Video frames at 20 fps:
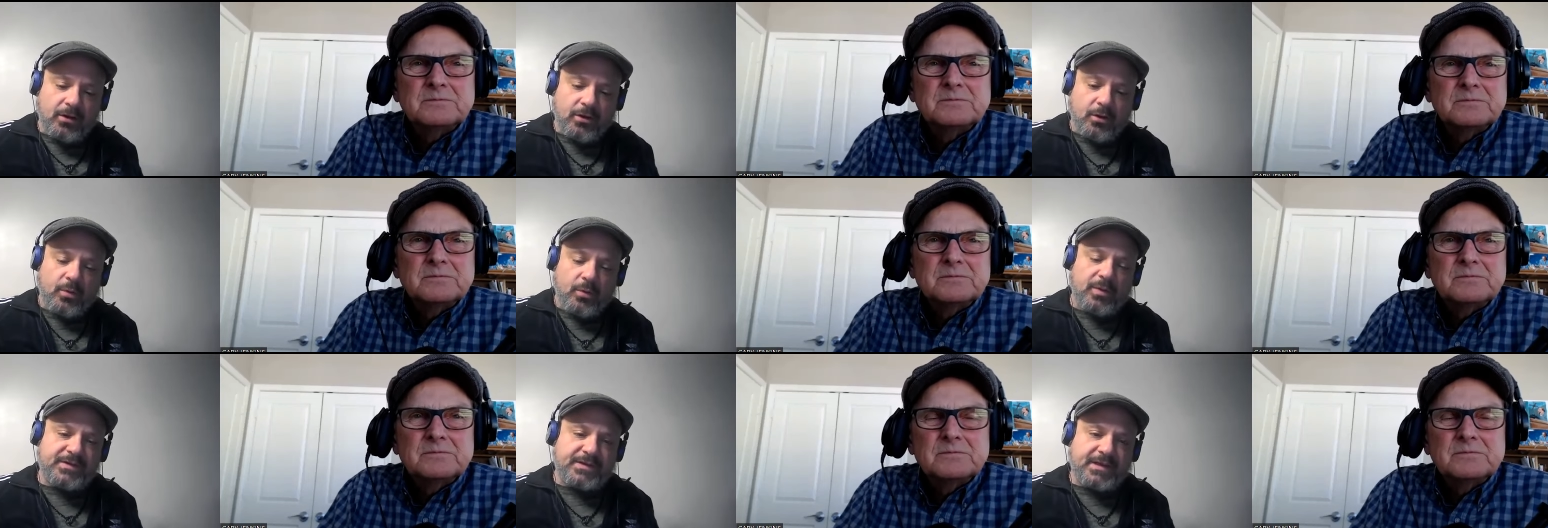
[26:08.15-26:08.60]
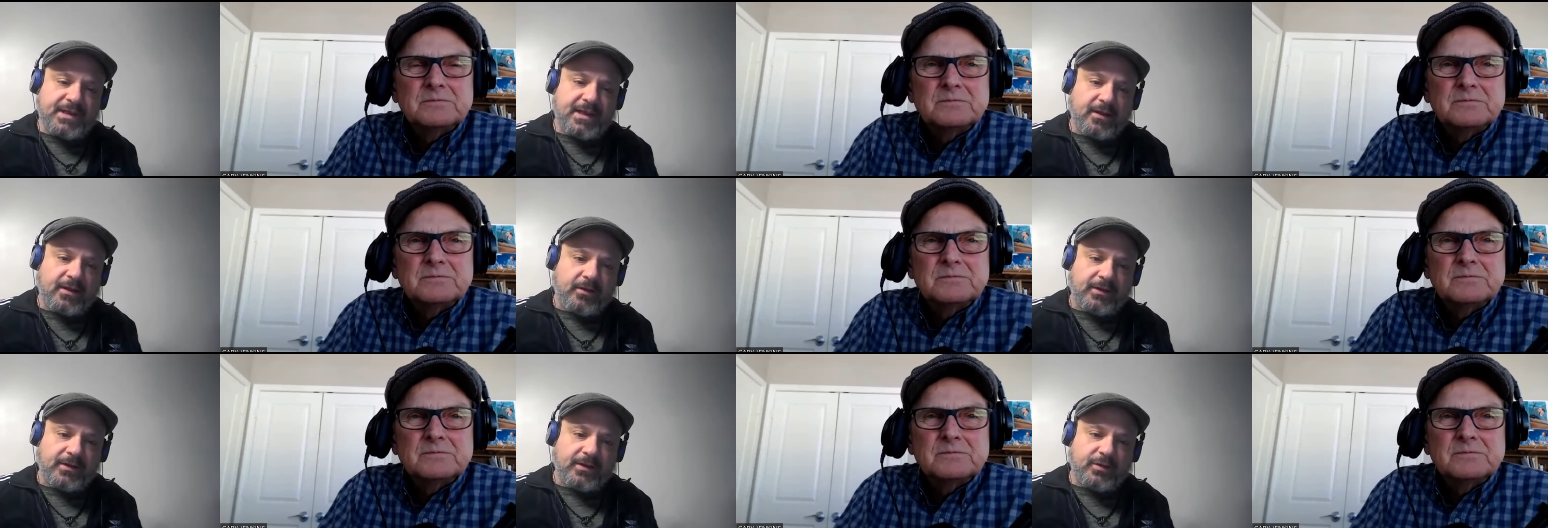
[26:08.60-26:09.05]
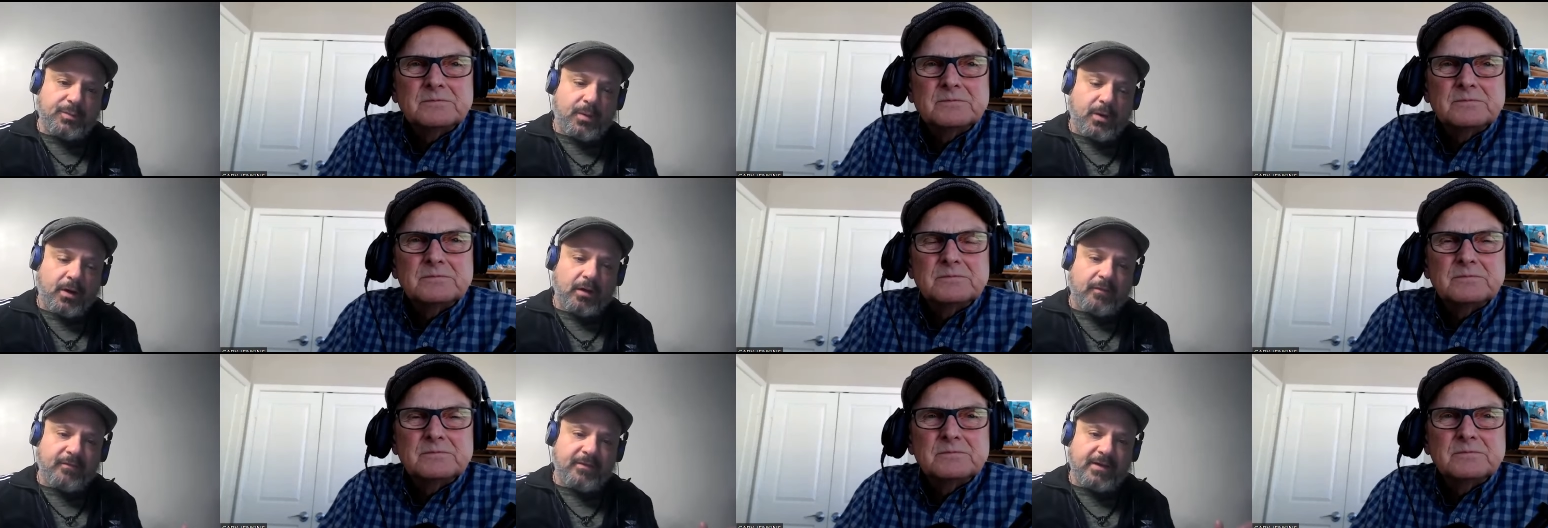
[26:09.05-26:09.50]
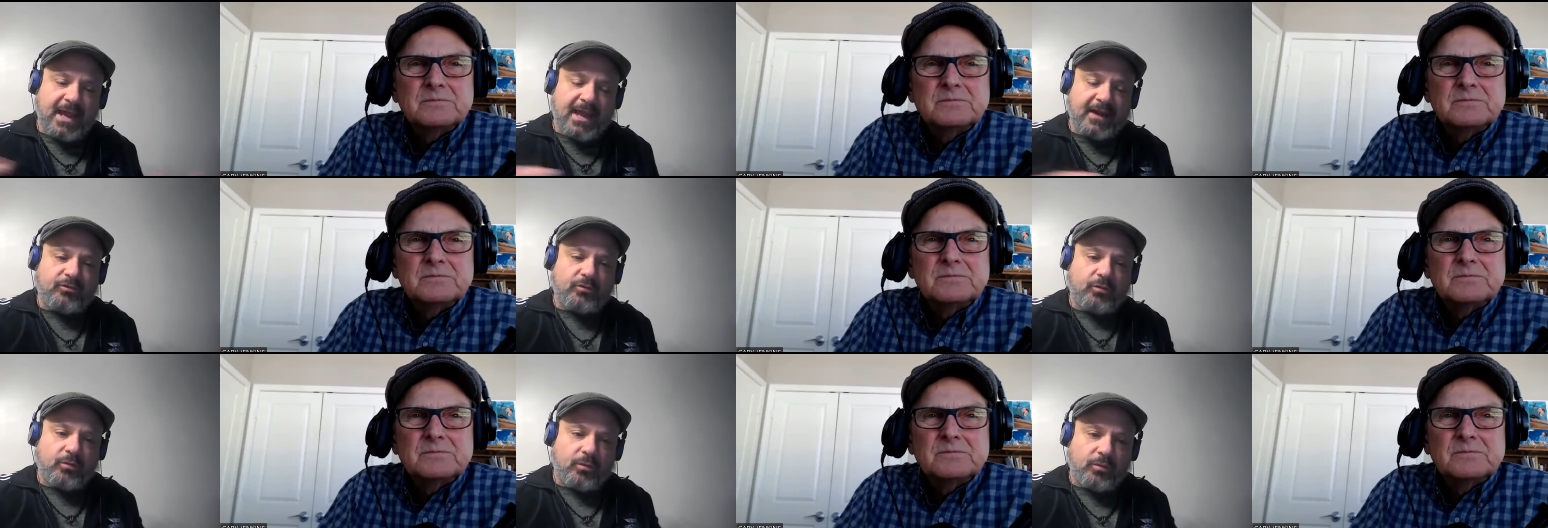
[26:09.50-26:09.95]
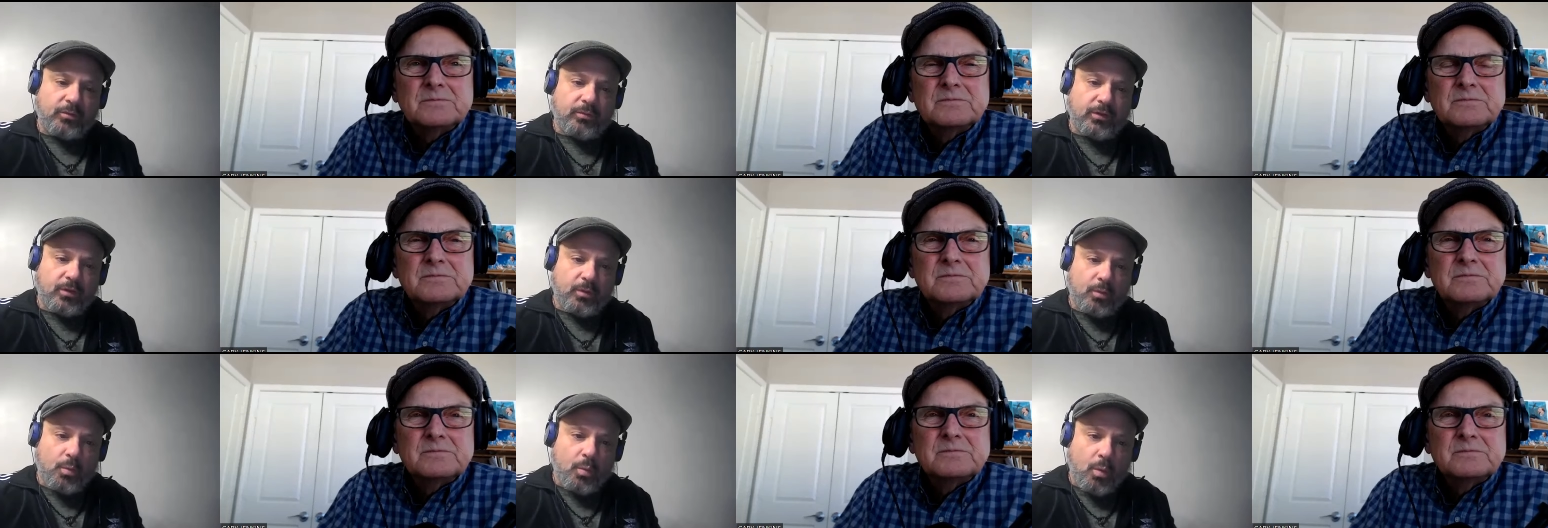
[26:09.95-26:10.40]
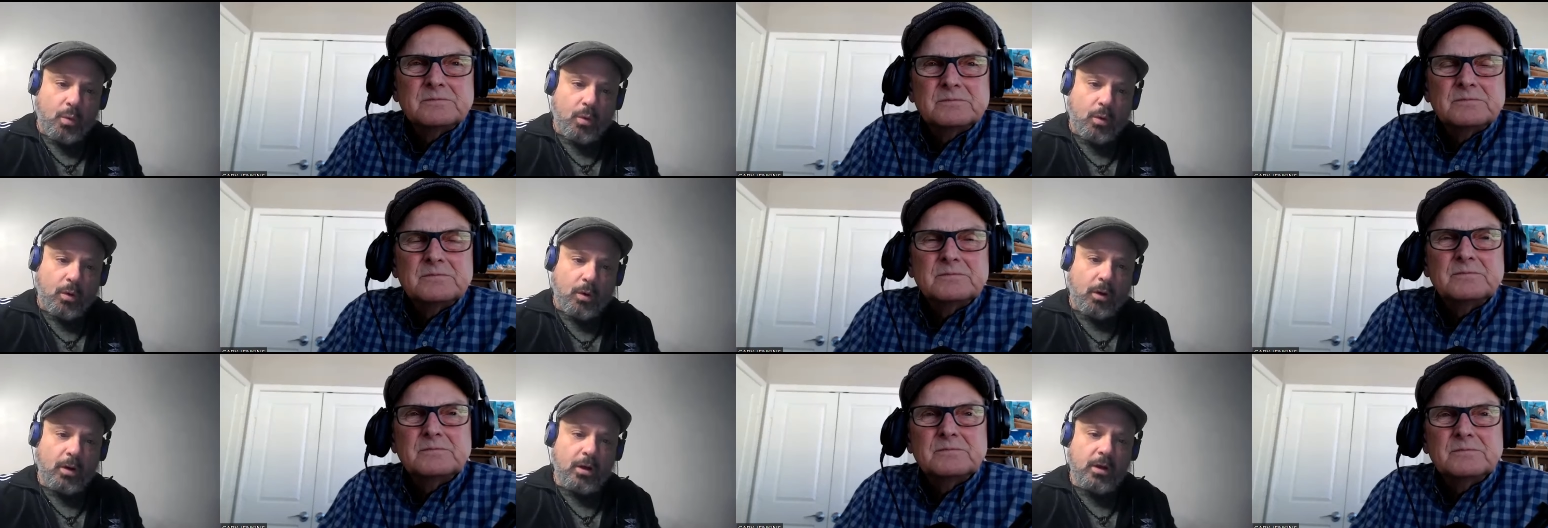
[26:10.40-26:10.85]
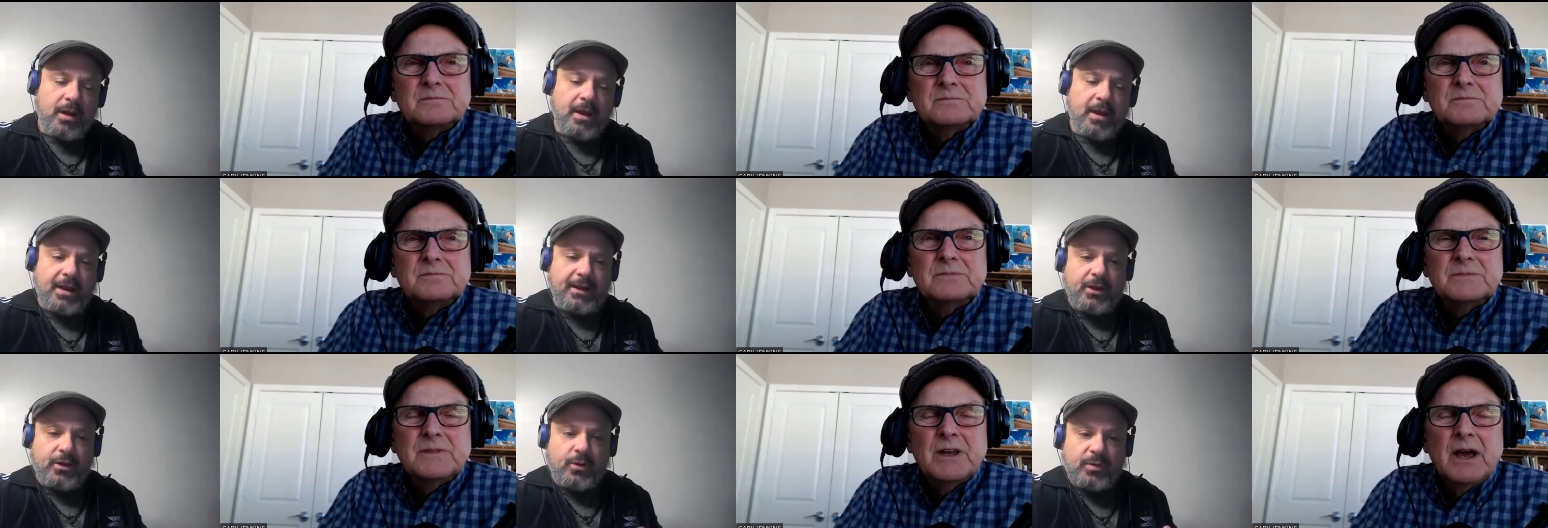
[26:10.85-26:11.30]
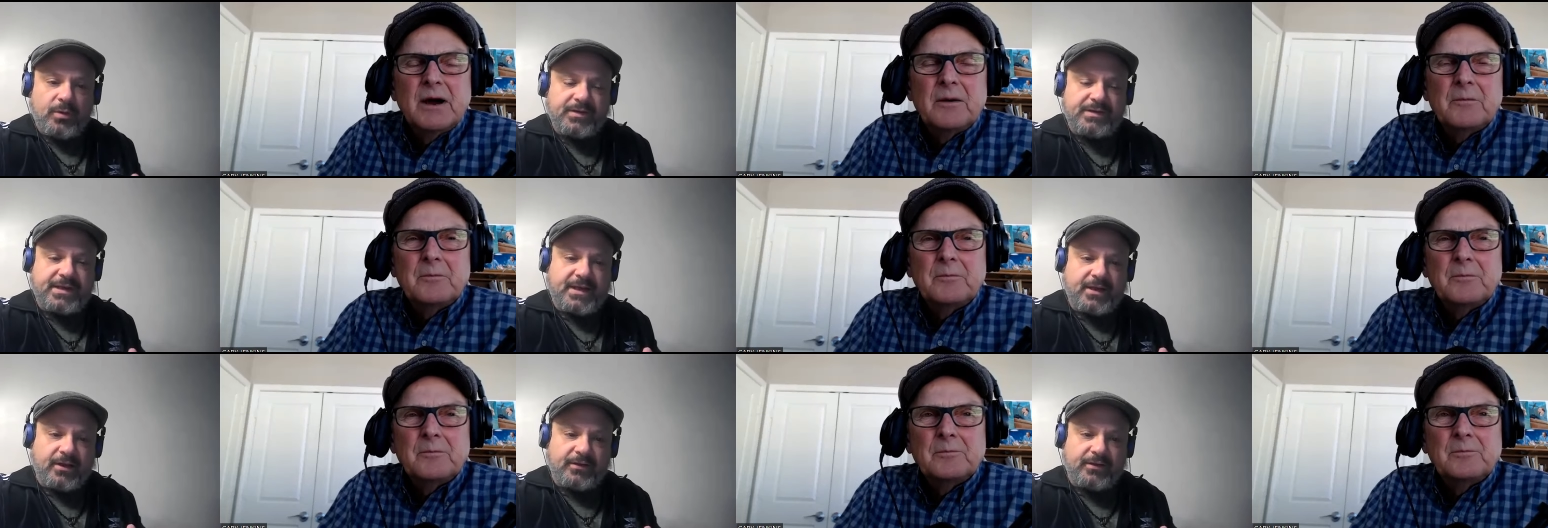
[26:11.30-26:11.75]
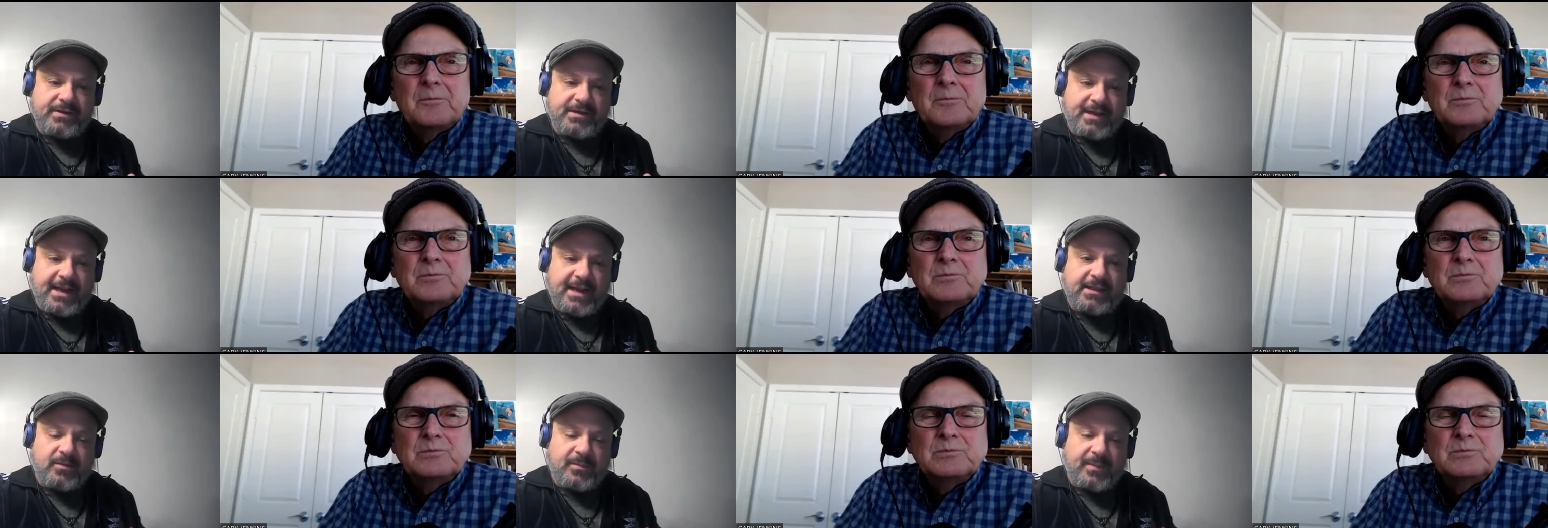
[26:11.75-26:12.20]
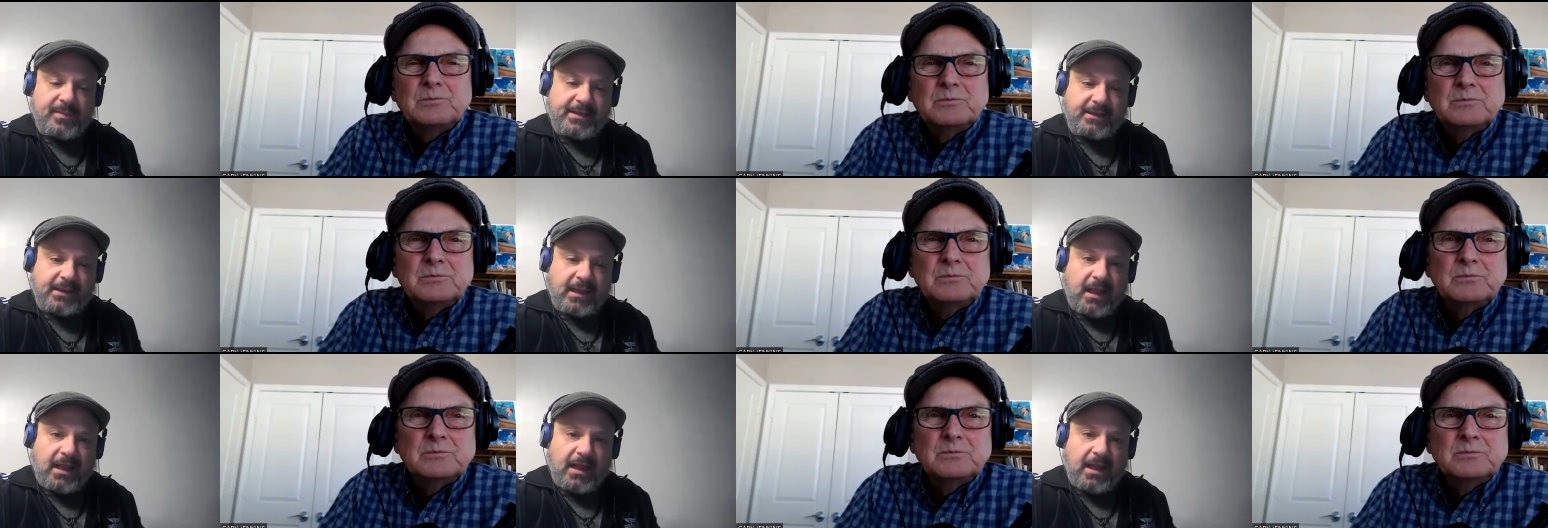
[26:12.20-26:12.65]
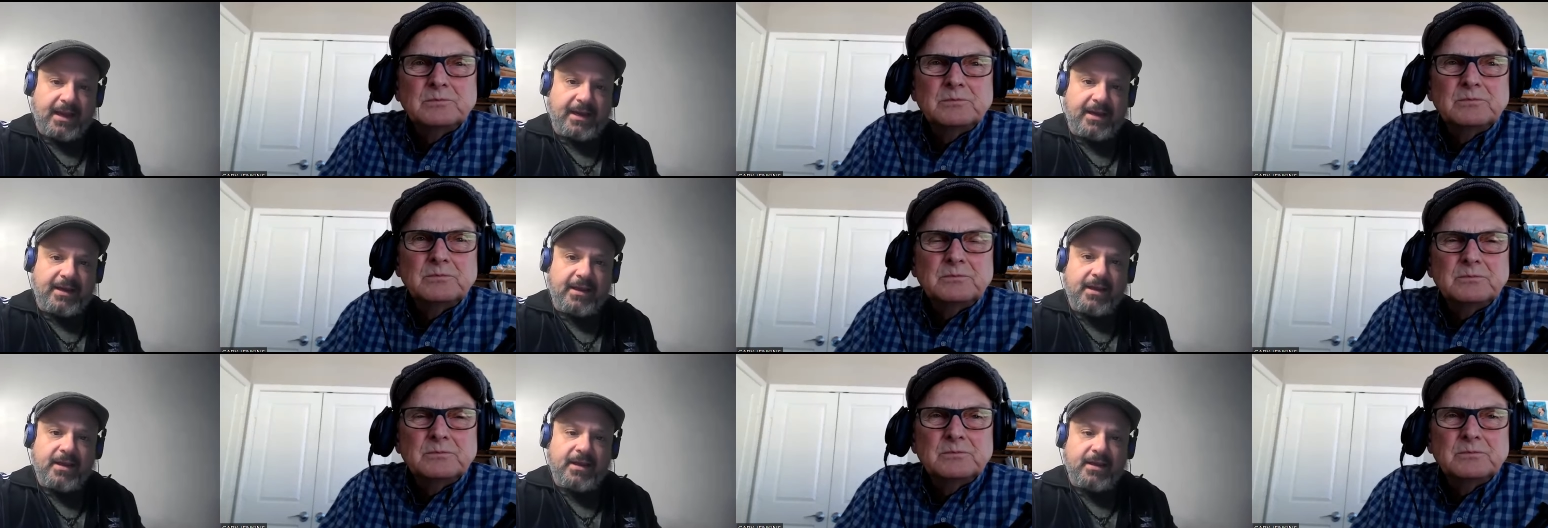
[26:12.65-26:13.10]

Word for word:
Speaker 1: who was killed as part of an actual war and who was killed to get them in line.